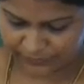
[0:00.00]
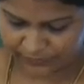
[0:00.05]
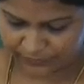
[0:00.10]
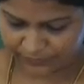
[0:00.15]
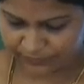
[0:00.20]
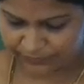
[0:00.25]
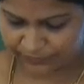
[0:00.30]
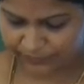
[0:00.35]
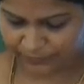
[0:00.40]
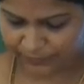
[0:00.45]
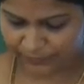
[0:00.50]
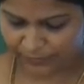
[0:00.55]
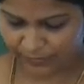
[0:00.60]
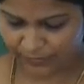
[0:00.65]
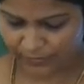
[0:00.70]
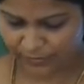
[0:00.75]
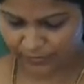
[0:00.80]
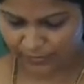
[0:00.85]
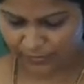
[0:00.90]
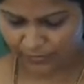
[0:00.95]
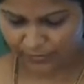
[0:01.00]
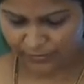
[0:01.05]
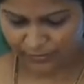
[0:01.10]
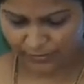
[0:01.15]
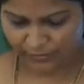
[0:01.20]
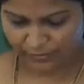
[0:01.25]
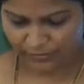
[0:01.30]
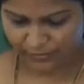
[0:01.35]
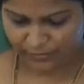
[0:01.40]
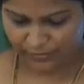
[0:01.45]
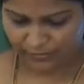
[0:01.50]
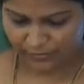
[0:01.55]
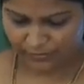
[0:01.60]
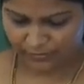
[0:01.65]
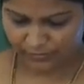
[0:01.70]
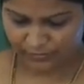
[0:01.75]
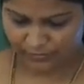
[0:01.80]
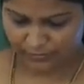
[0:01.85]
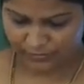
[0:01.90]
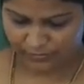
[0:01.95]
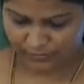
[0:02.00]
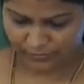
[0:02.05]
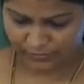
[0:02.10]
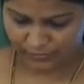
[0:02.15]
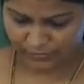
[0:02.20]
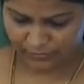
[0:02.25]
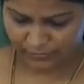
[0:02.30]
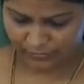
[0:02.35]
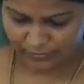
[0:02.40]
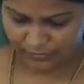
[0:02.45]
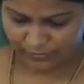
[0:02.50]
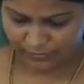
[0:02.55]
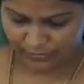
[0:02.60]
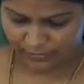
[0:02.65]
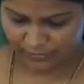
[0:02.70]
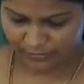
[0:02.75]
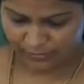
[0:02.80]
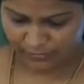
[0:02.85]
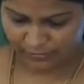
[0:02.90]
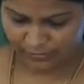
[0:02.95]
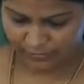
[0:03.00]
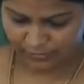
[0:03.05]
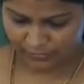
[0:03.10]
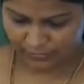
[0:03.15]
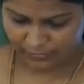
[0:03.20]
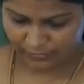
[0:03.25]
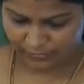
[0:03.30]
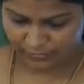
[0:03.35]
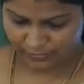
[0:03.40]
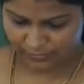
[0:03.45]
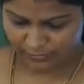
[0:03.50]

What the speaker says: Nothing is said.